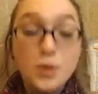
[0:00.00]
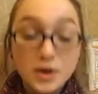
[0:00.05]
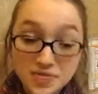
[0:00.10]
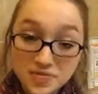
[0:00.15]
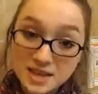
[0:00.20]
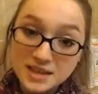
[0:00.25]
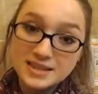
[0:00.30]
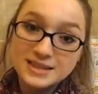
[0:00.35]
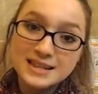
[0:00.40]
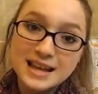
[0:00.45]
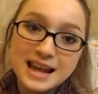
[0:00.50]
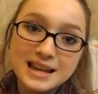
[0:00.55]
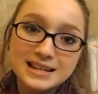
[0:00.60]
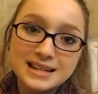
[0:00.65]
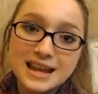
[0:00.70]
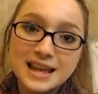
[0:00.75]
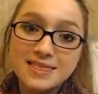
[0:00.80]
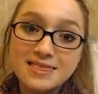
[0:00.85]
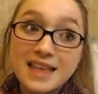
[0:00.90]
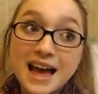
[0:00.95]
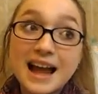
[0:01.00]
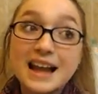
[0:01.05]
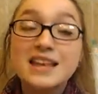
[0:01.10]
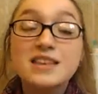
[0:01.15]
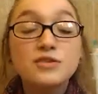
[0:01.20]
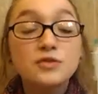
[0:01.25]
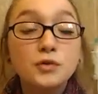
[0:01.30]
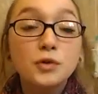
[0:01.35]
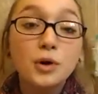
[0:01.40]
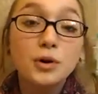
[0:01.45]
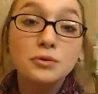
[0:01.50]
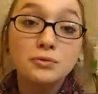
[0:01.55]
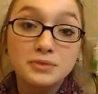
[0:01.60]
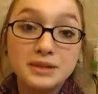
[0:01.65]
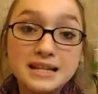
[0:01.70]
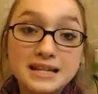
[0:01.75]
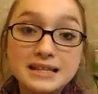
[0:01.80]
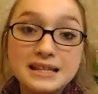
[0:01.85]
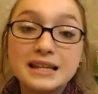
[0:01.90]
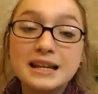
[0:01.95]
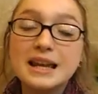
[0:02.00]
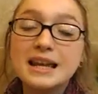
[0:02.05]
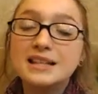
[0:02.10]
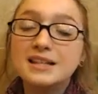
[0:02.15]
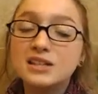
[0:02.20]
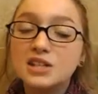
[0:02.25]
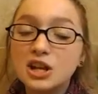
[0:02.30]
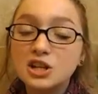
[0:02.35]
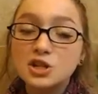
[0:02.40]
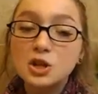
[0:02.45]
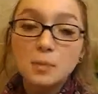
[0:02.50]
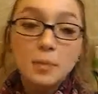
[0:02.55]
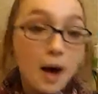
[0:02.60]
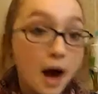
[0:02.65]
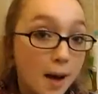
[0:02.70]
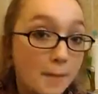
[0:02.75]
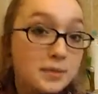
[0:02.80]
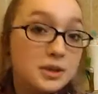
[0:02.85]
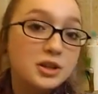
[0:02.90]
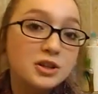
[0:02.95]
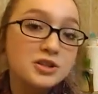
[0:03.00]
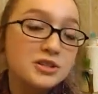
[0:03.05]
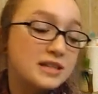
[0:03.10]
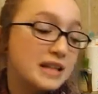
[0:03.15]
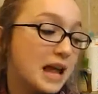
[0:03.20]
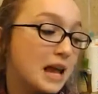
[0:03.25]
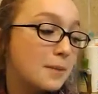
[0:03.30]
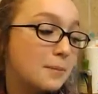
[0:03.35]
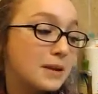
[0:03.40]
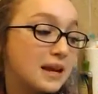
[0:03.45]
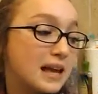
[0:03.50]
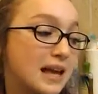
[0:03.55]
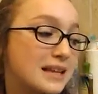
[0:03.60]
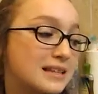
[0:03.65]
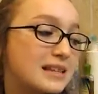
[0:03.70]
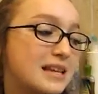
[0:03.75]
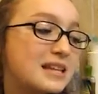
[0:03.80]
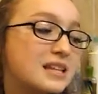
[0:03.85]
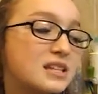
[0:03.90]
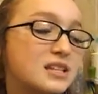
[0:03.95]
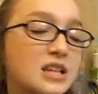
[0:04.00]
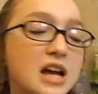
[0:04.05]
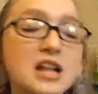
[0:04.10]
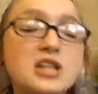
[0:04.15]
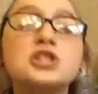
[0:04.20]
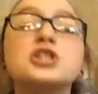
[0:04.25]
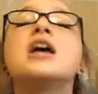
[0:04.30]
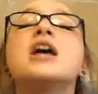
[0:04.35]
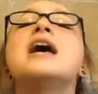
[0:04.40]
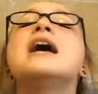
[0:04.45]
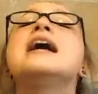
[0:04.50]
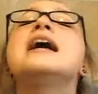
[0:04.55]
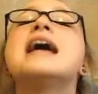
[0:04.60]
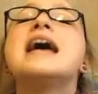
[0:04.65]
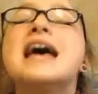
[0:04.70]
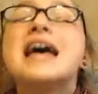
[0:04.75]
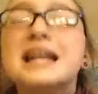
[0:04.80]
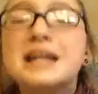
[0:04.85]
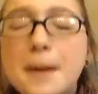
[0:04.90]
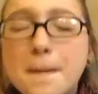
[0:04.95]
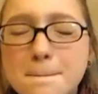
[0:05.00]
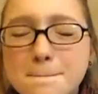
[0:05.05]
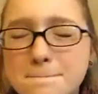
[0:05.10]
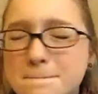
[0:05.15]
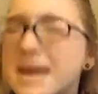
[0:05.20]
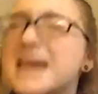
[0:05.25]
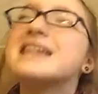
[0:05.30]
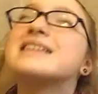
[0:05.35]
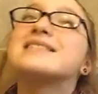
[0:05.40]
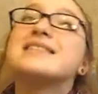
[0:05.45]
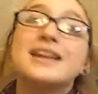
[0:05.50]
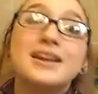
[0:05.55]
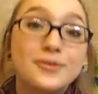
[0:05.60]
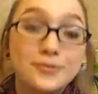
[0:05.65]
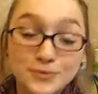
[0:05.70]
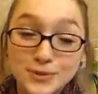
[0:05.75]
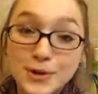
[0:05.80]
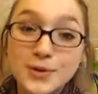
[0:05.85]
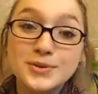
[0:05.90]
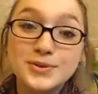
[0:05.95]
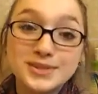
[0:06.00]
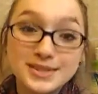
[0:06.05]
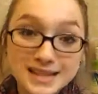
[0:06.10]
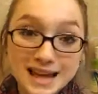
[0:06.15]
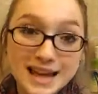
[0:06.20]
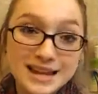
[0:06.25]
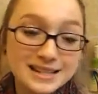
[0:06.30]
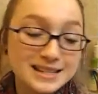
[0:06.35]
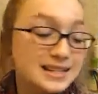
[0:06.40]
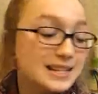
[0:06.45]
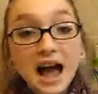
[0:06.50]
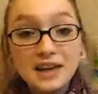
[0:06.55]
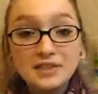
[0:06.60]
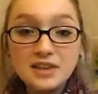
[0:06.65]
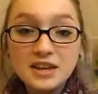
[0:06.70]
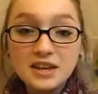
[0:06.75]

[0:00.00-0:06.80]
with this scent, and that is for a reason. It's such a popular scent because it's such an amazing rose scent. I